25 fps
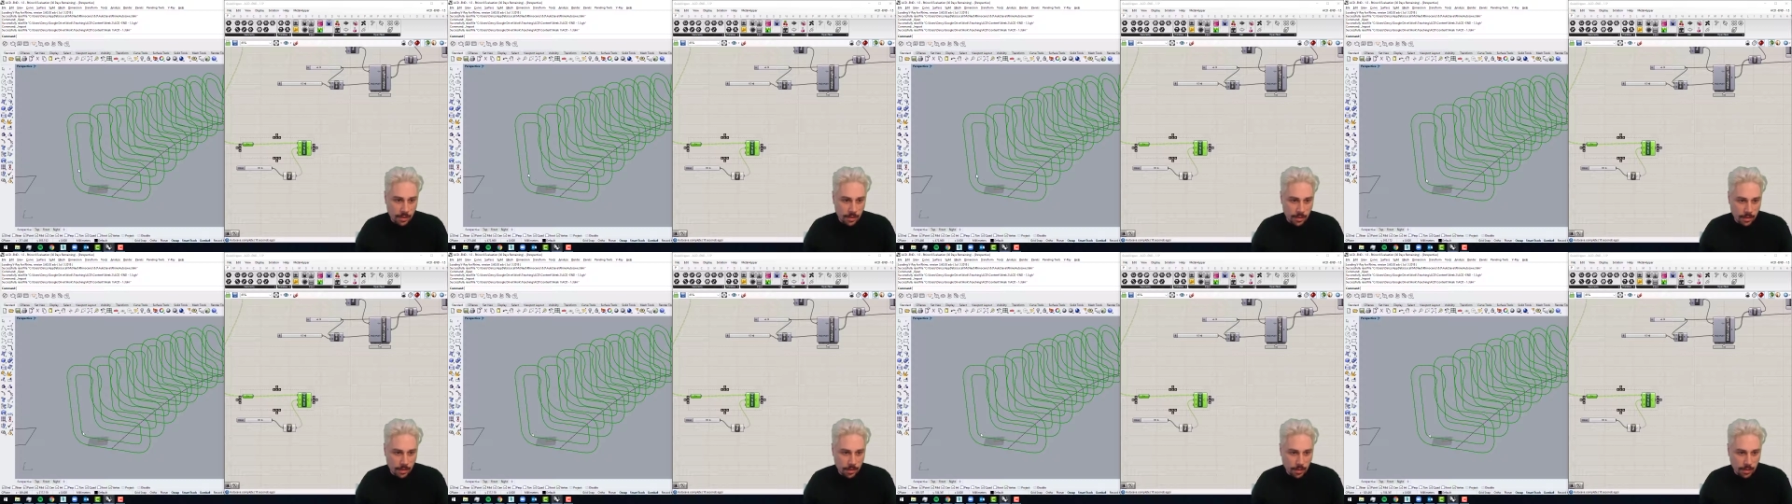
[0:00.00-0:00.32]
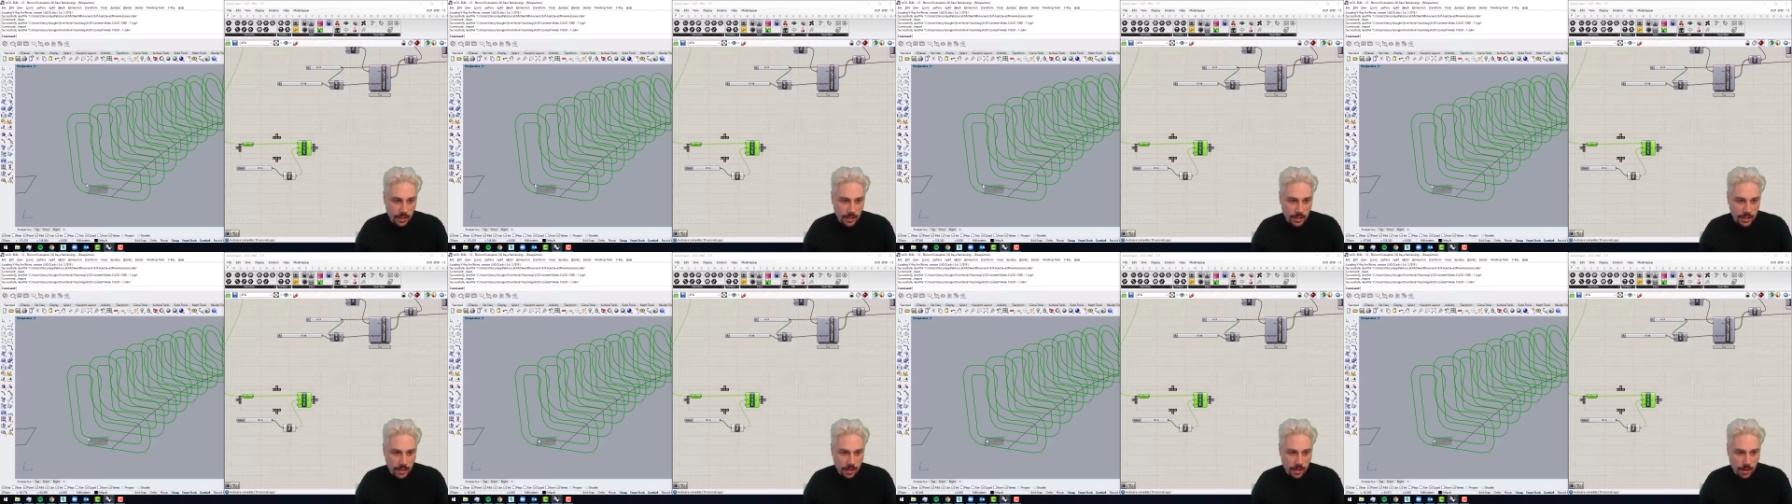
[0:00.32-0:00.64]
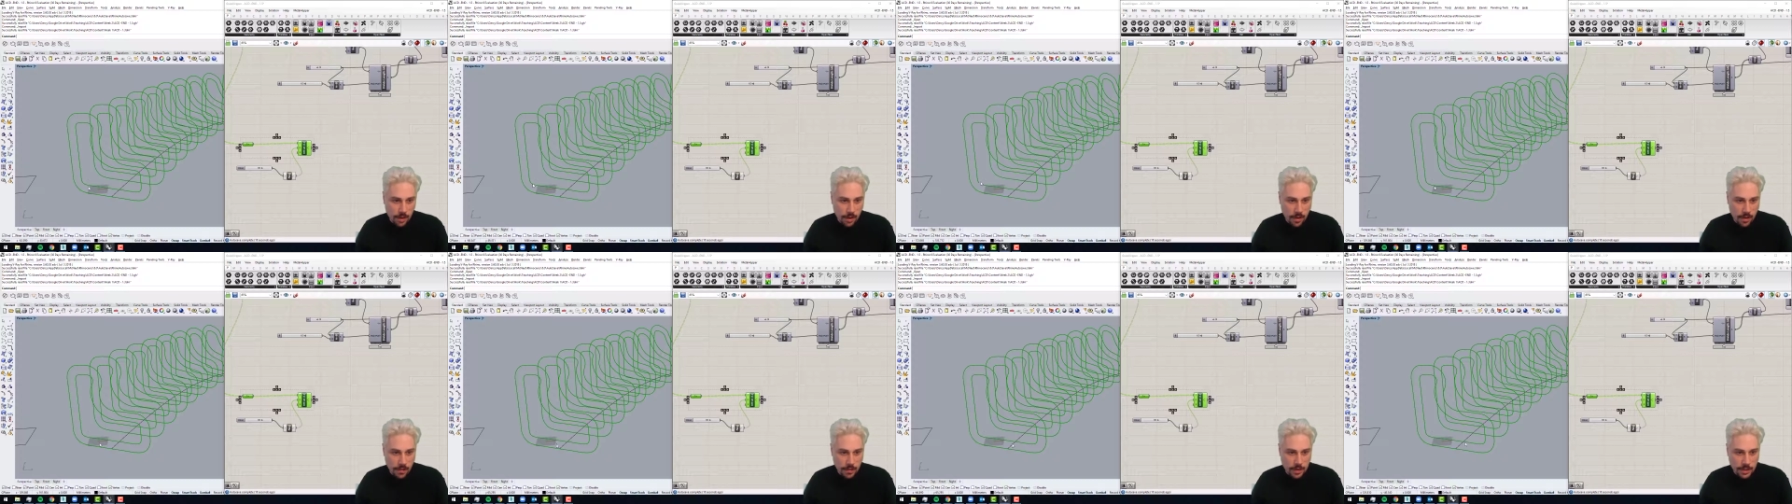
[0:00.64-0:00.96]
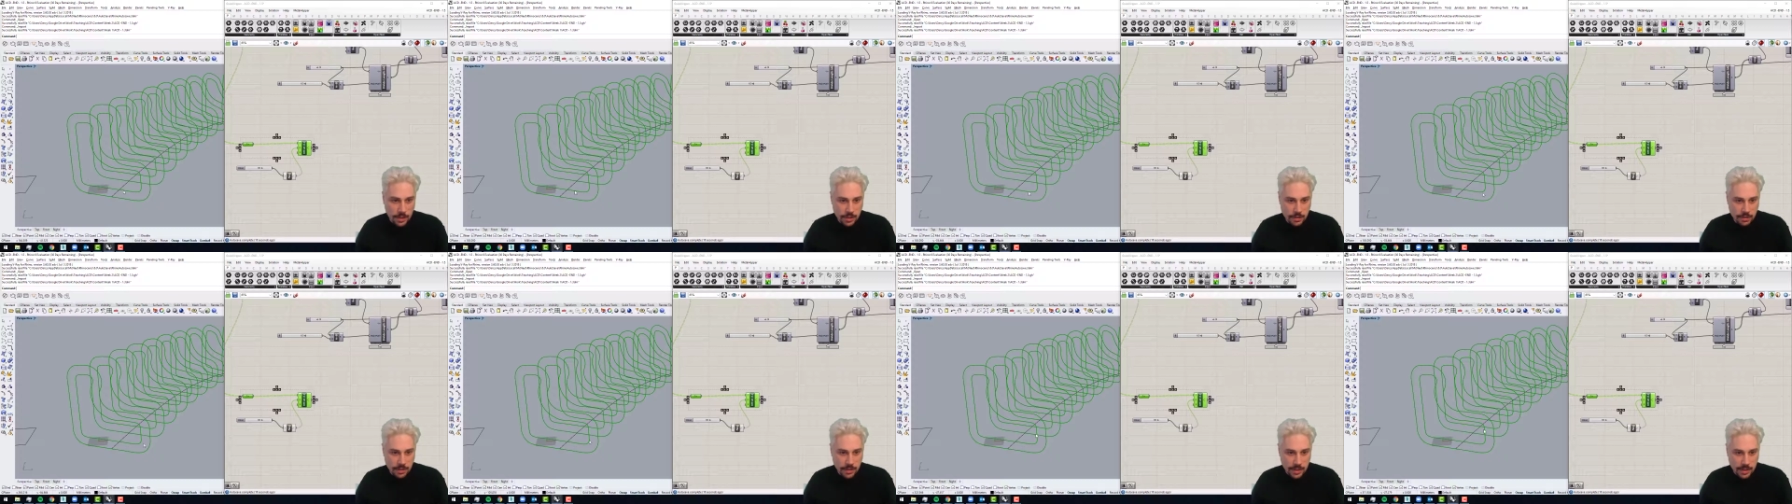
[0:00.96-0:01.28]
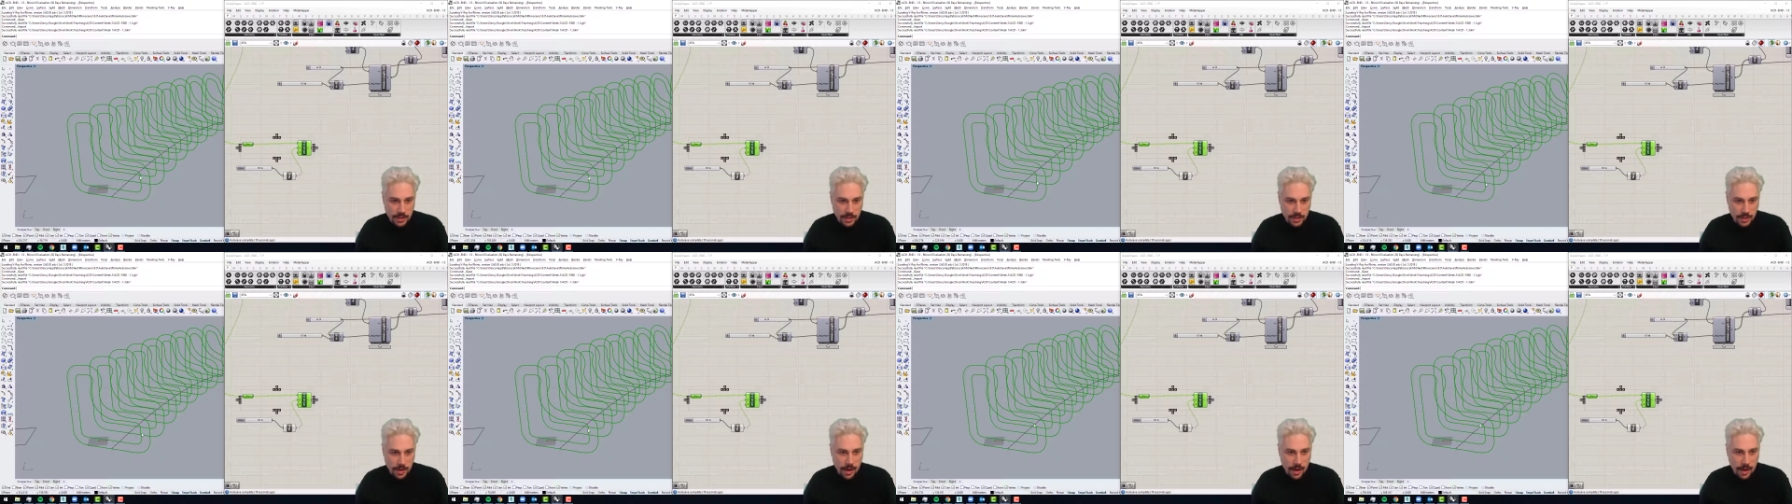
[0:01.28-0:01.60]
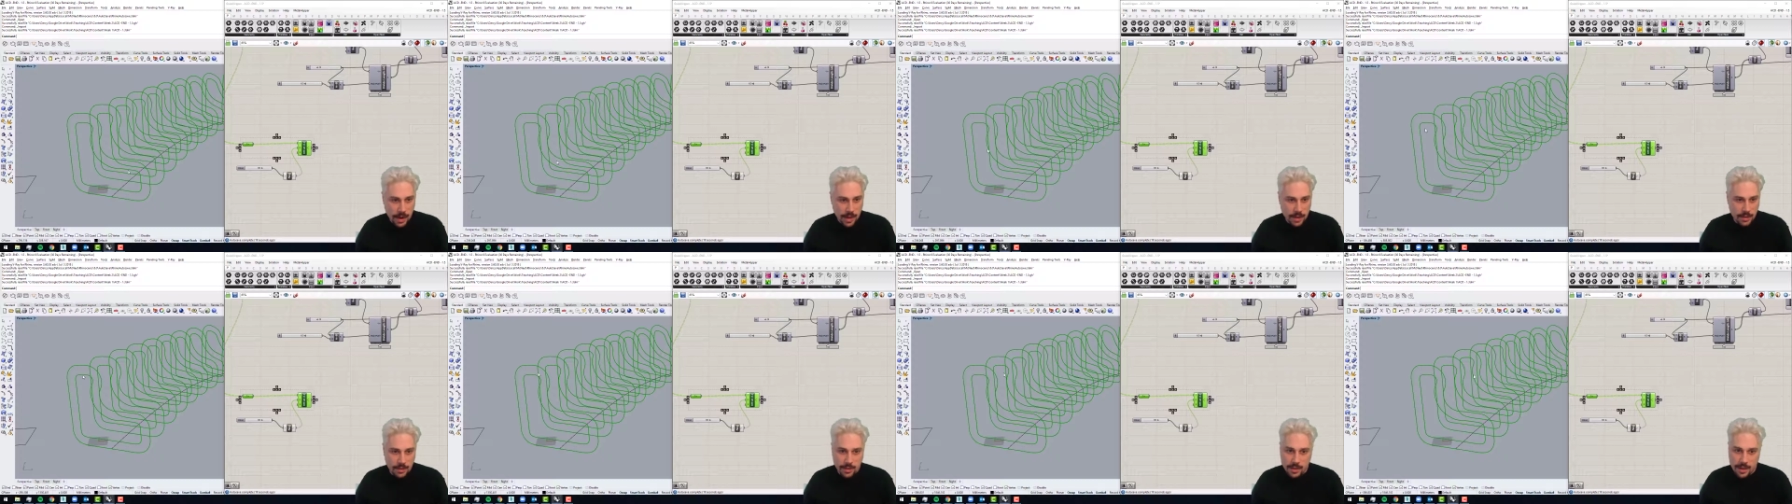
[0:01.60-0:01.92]
all this curvature
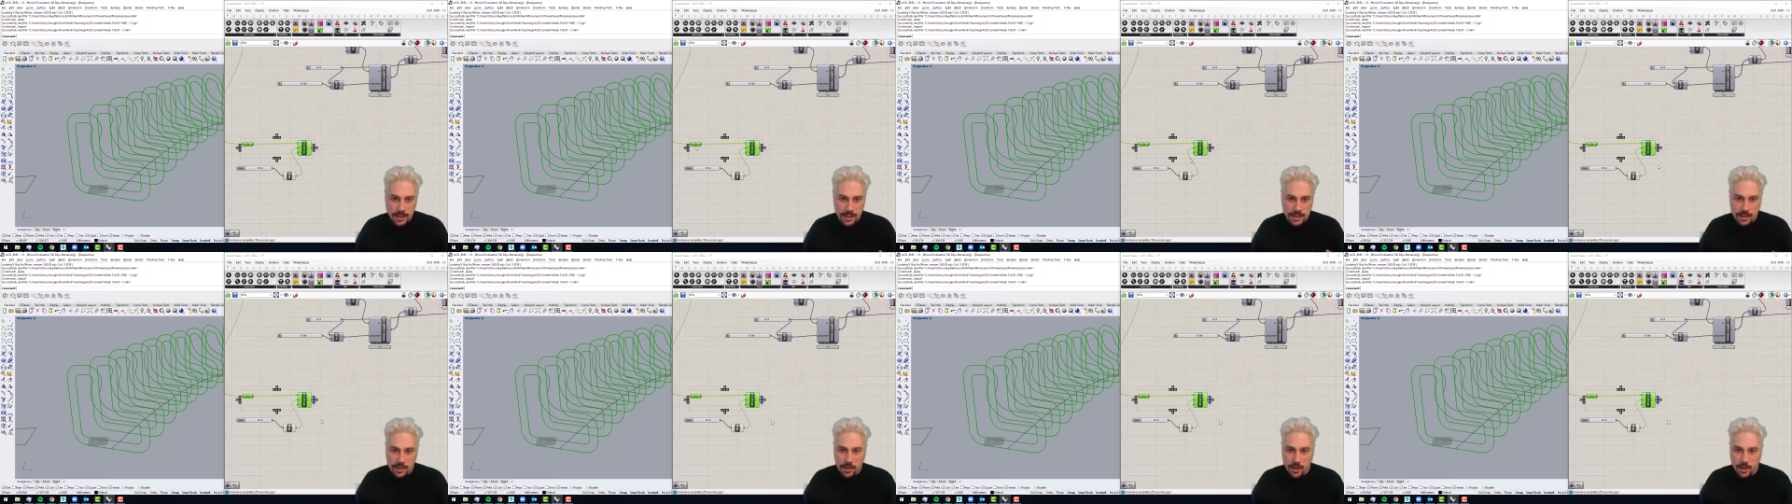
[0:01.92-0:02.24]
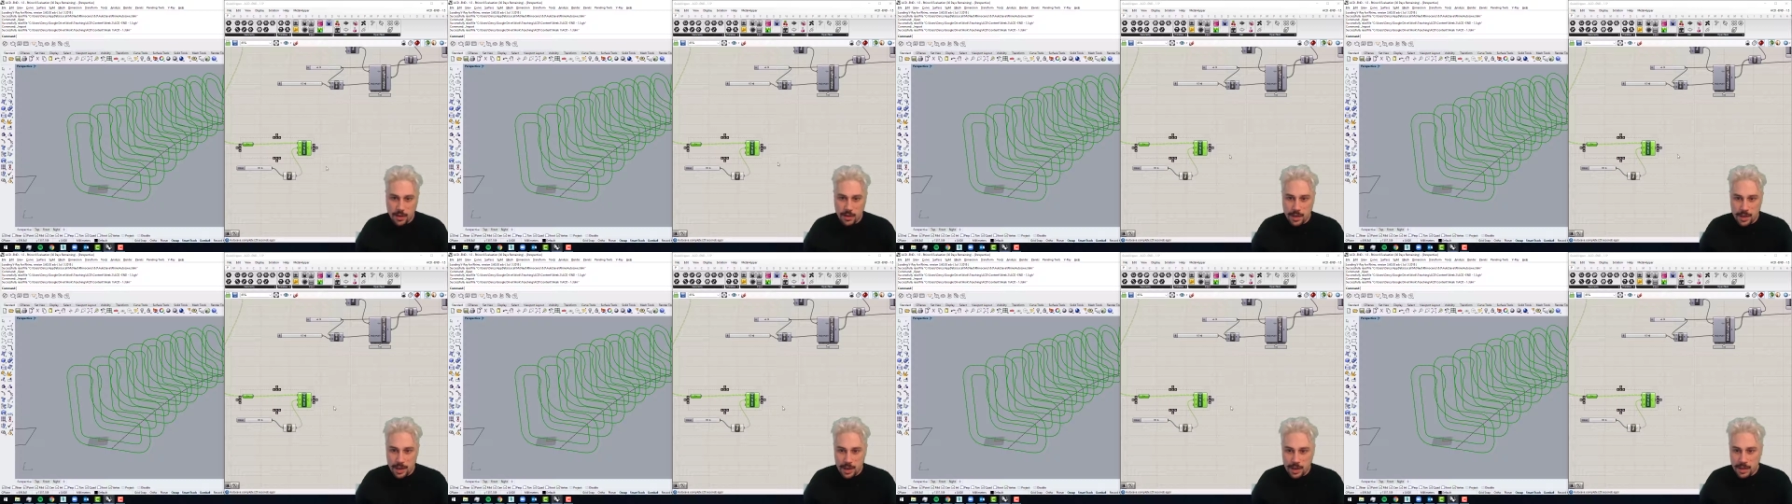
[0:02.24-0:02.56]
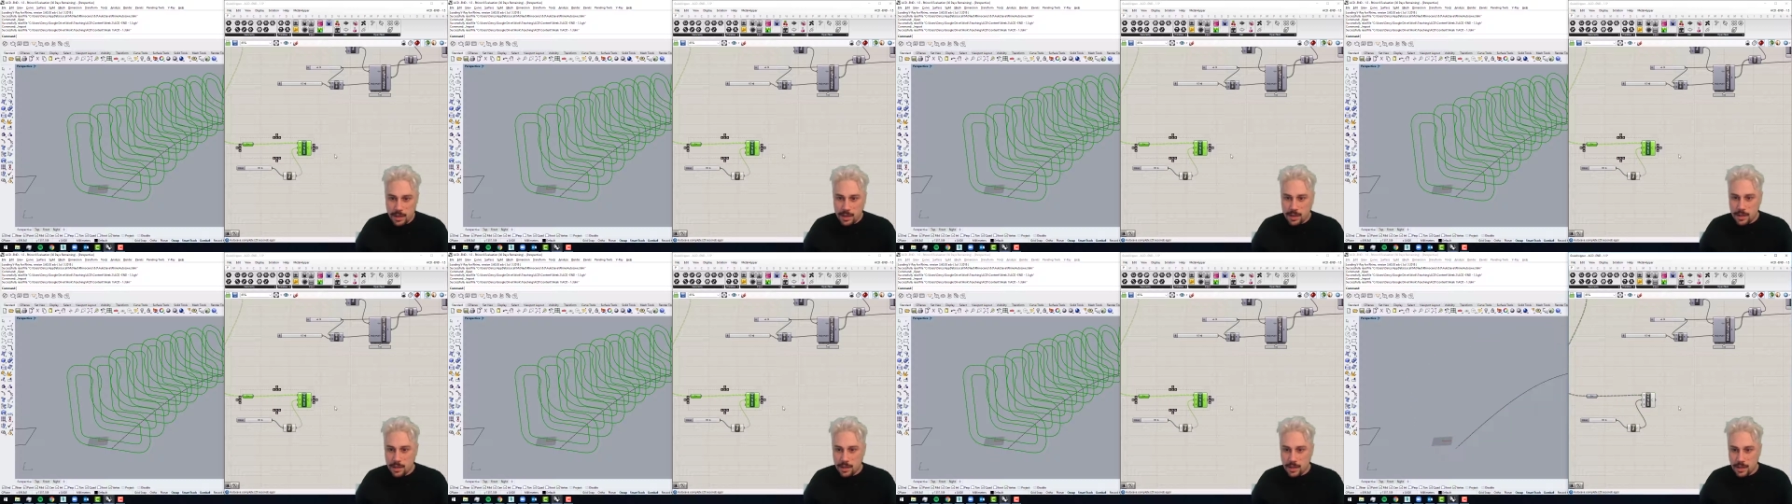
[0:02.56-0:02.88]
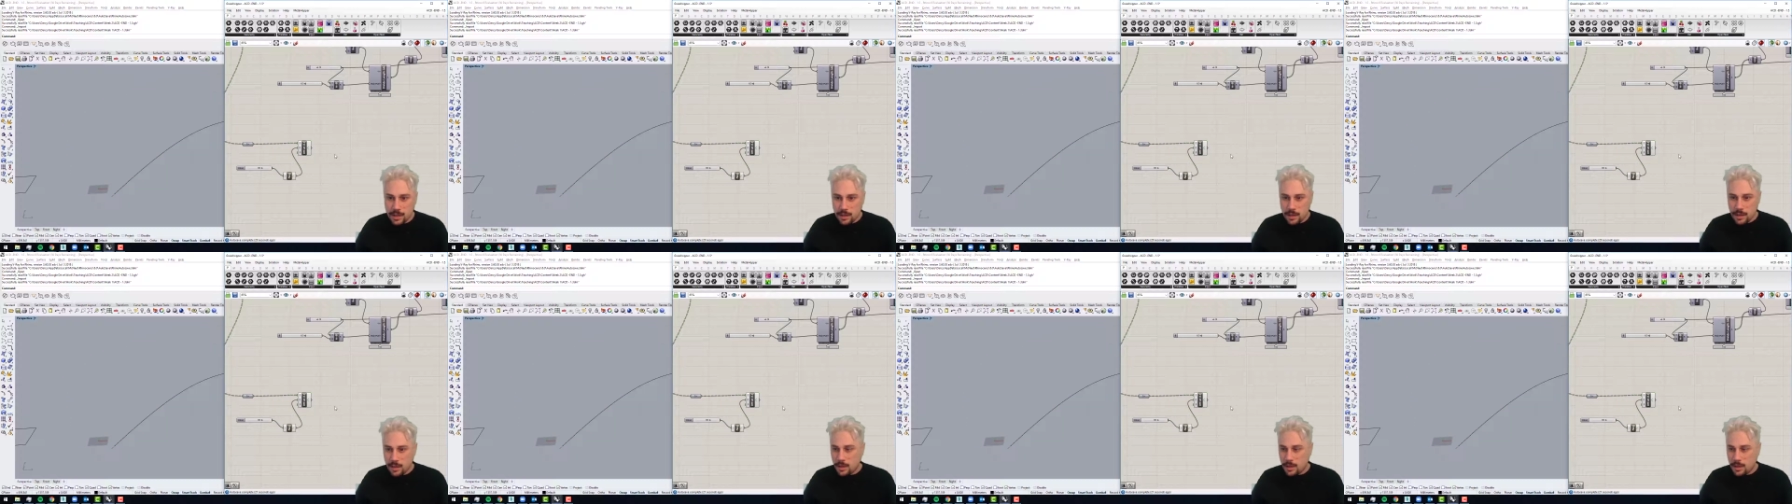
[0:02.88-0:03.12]
inside, it's not needed.